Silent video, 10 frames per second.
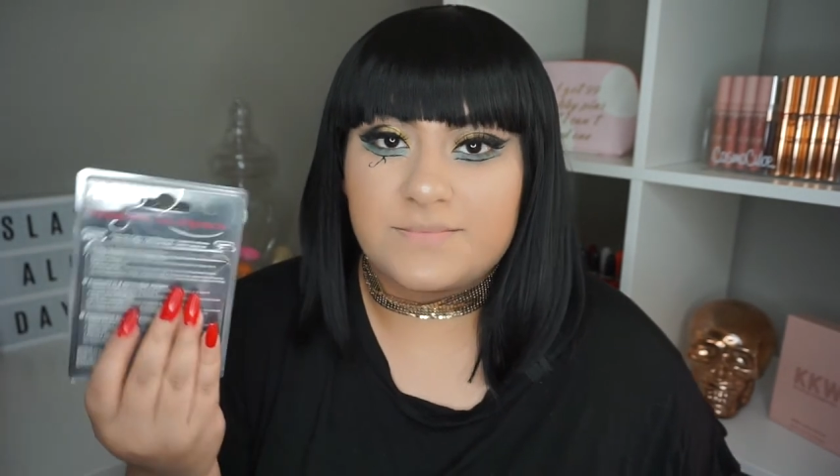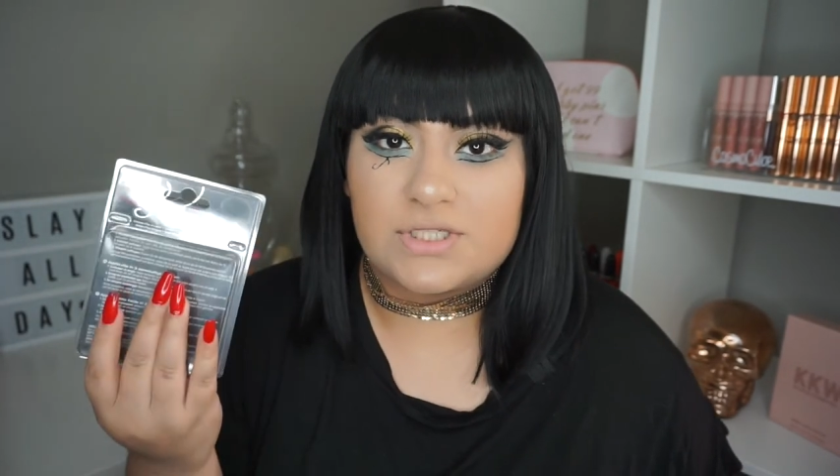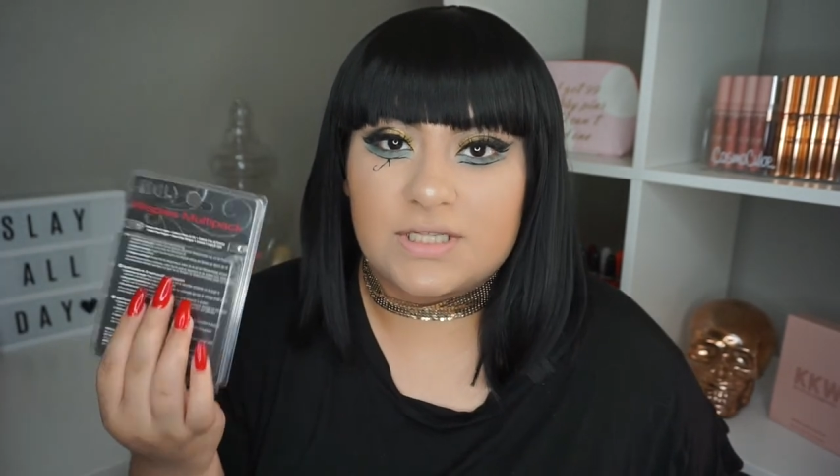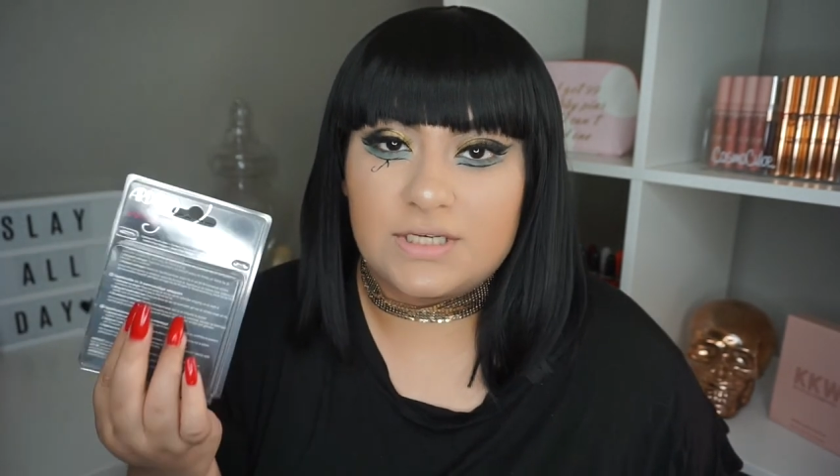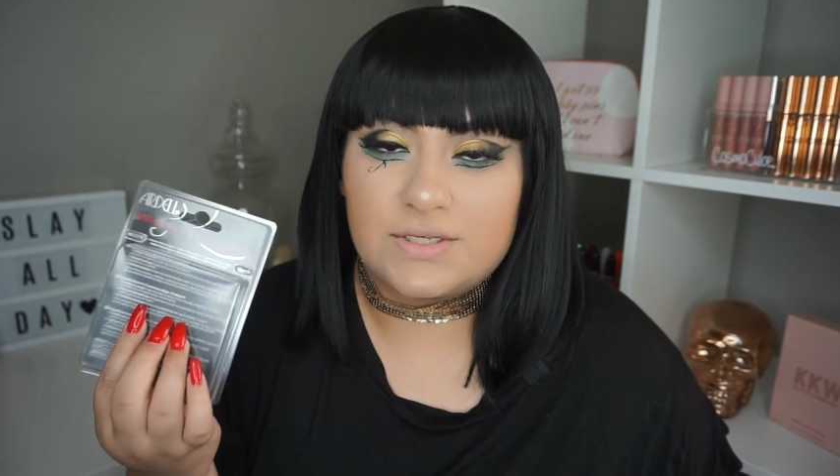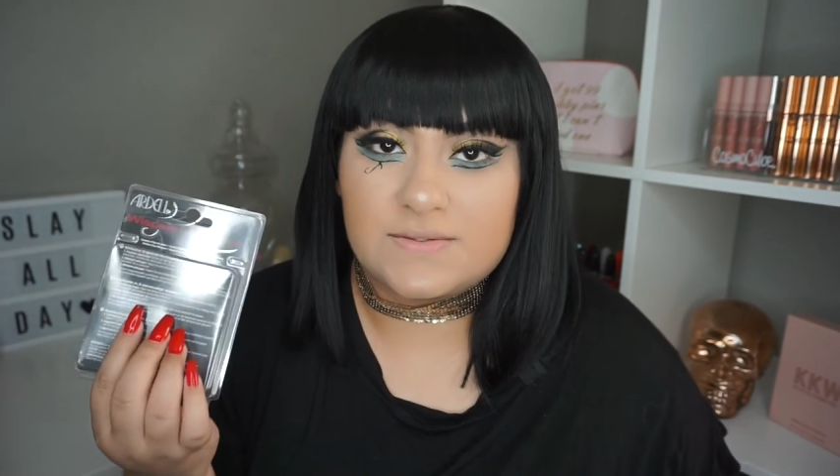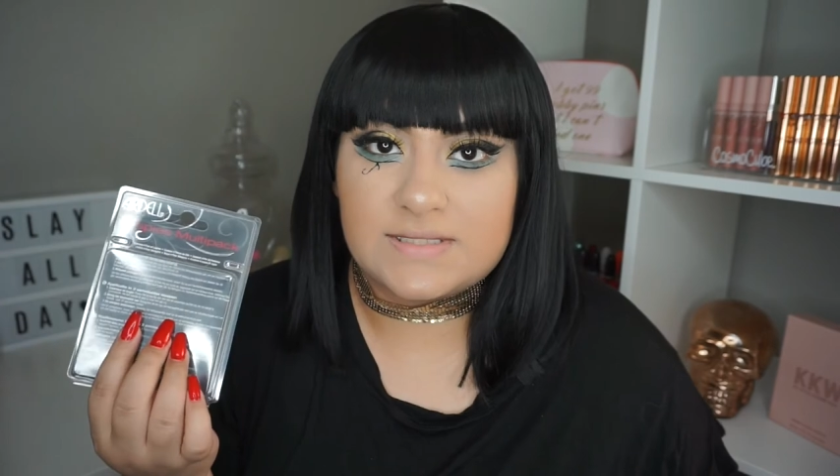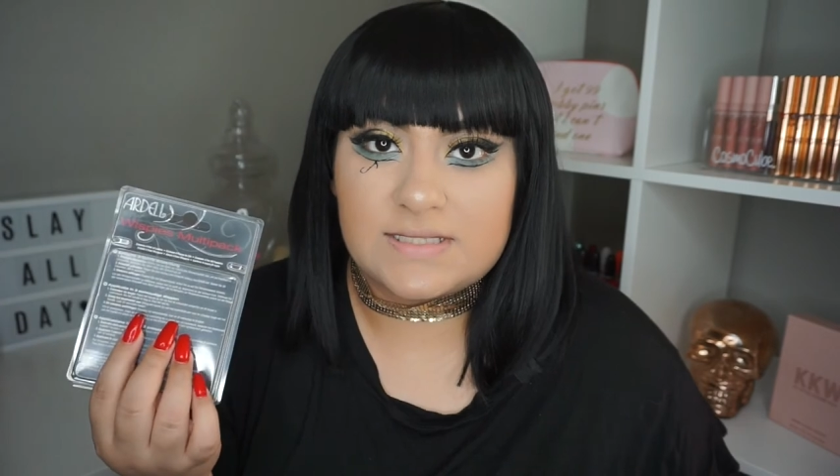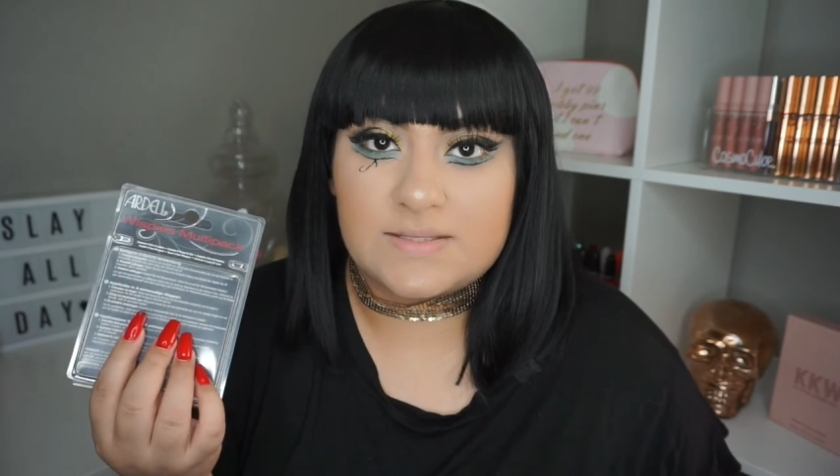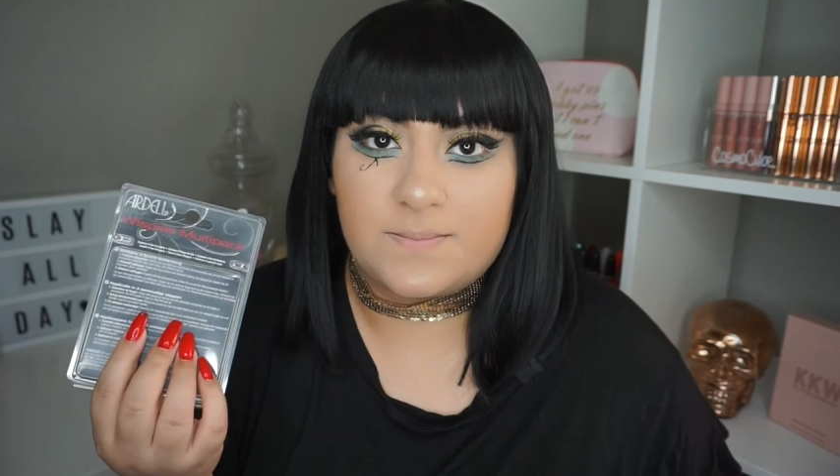I'm just gonna use
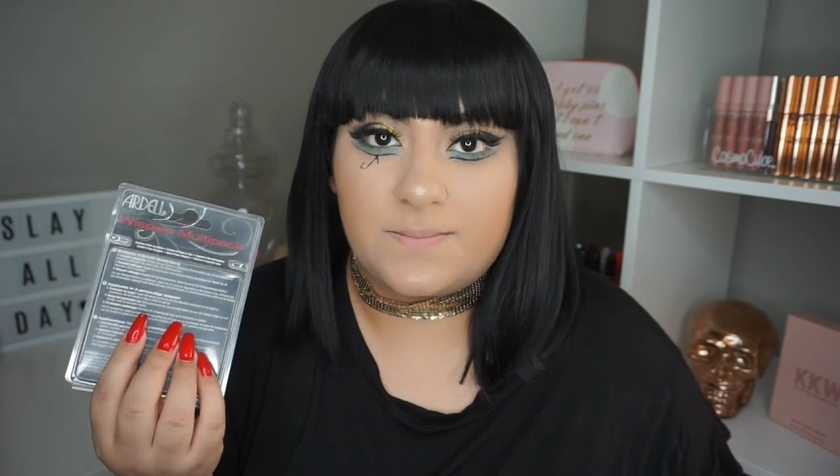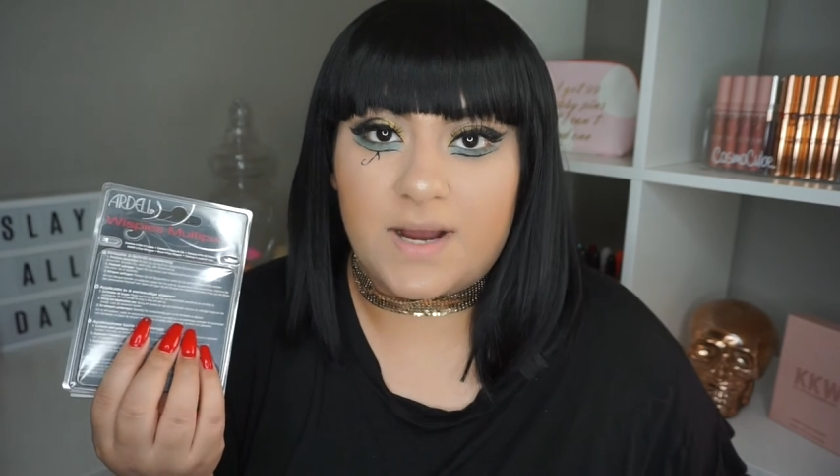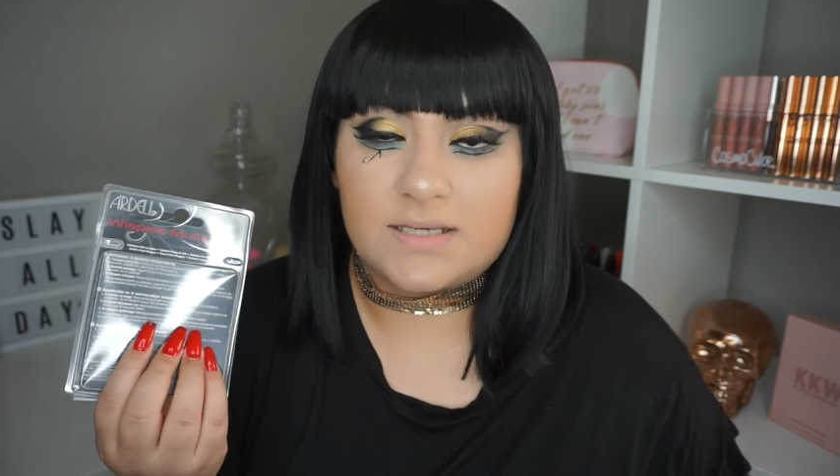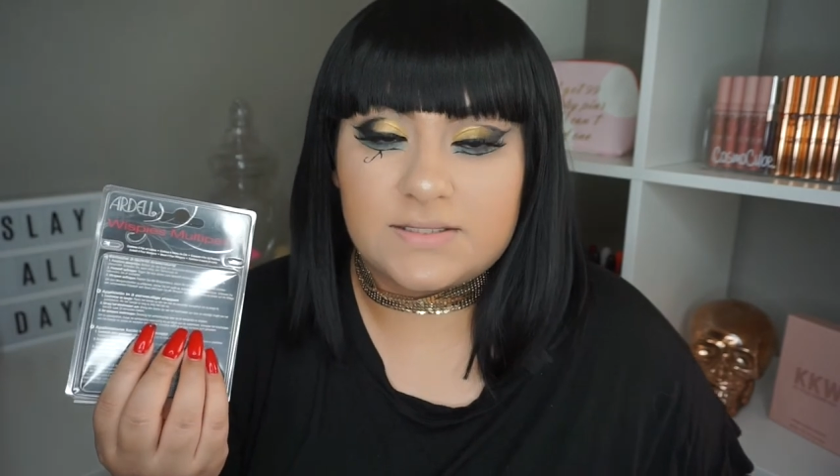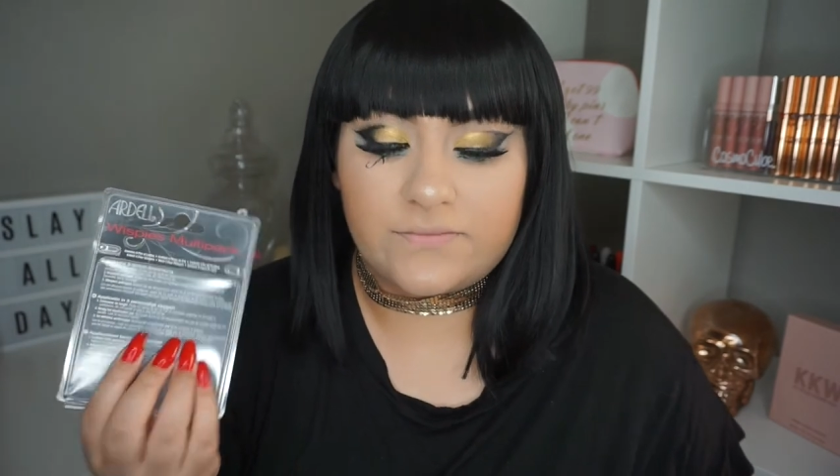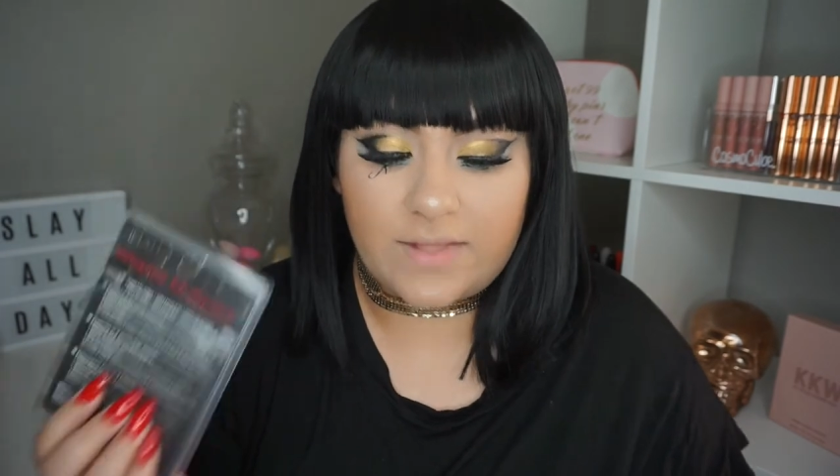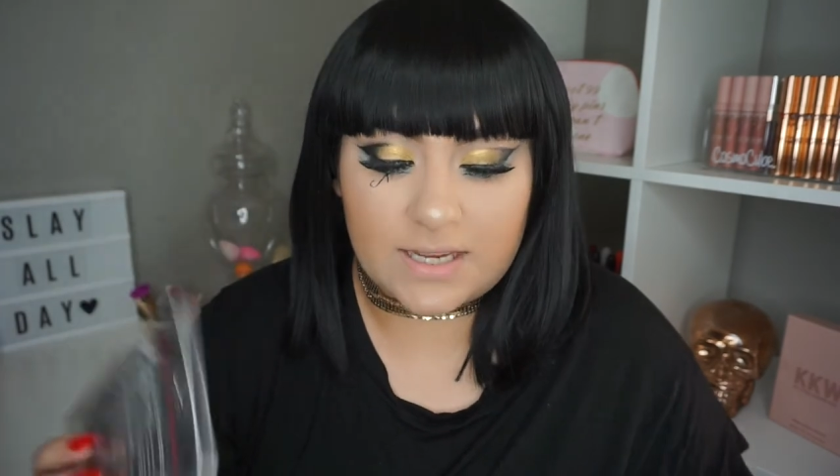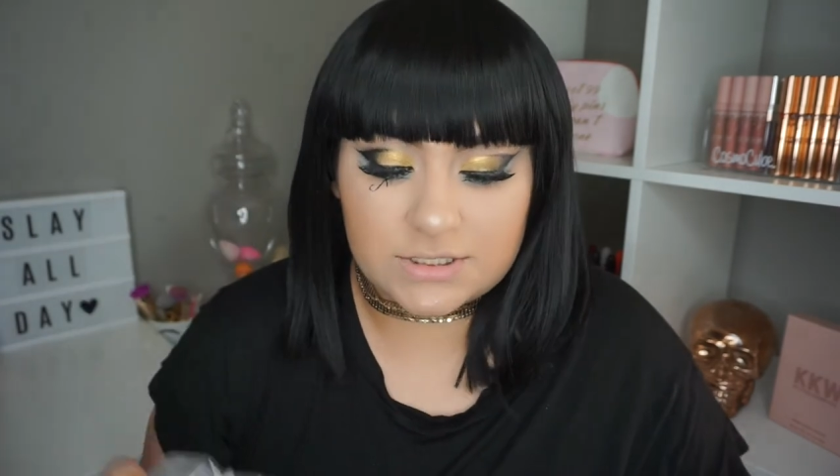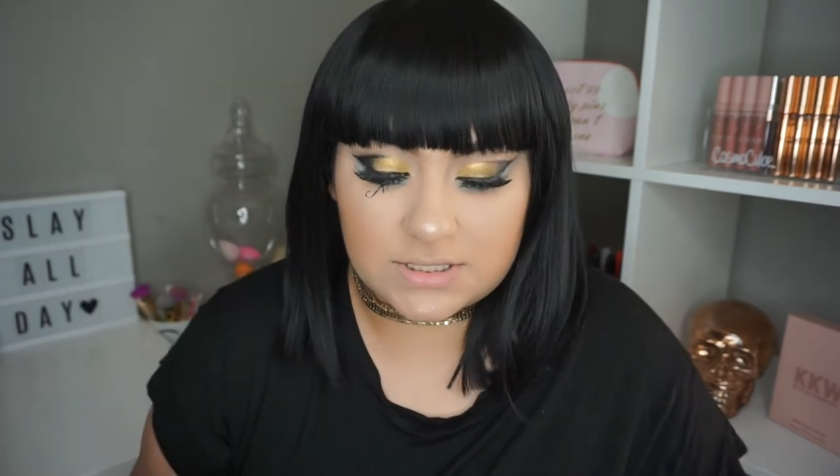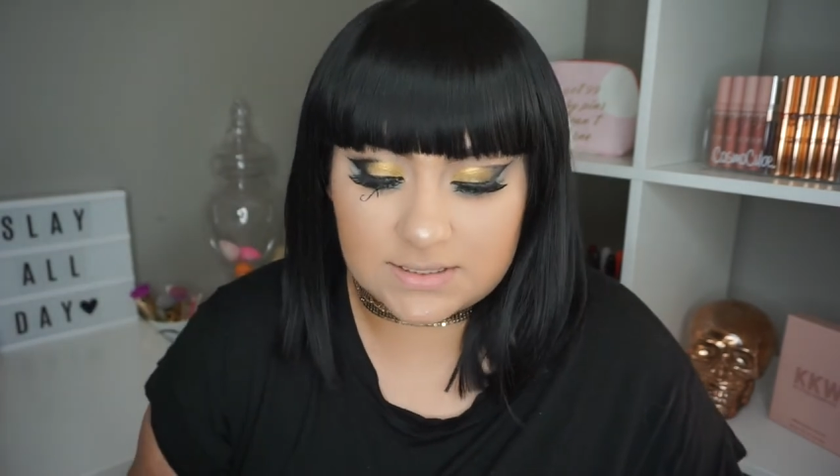this box of
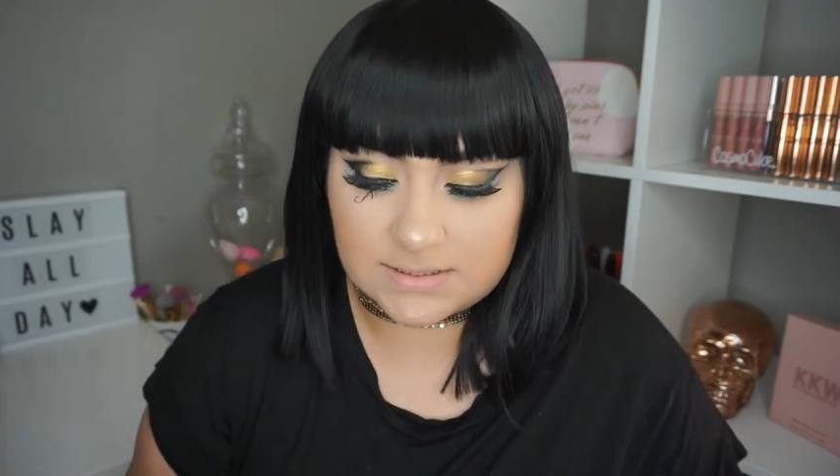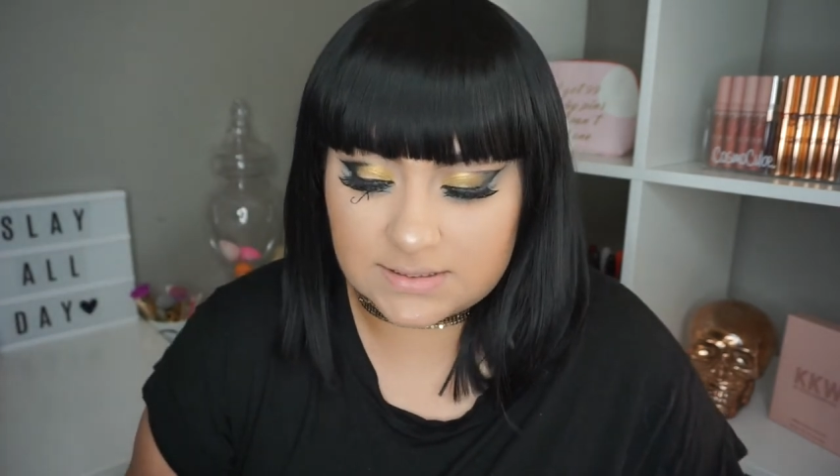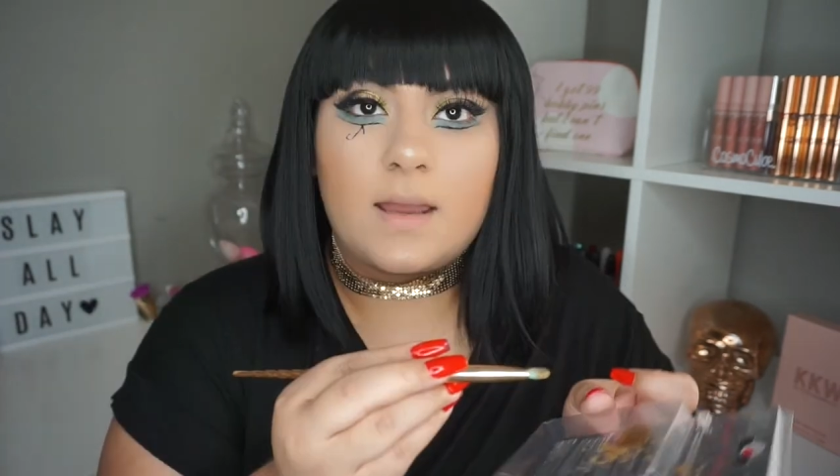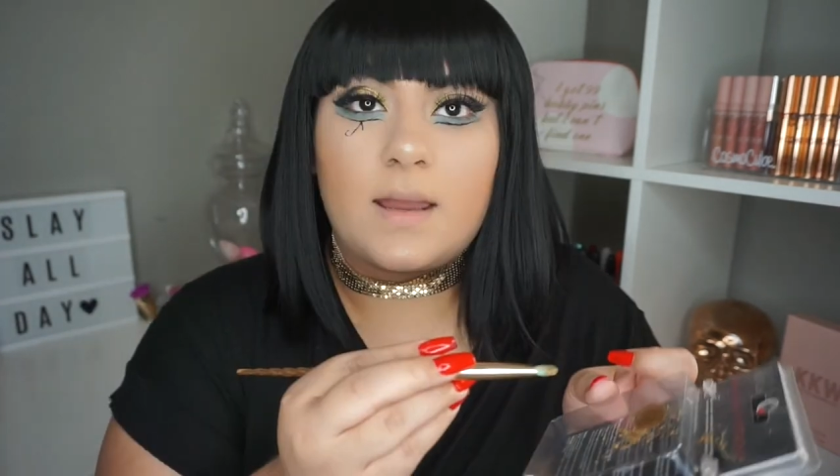lashes.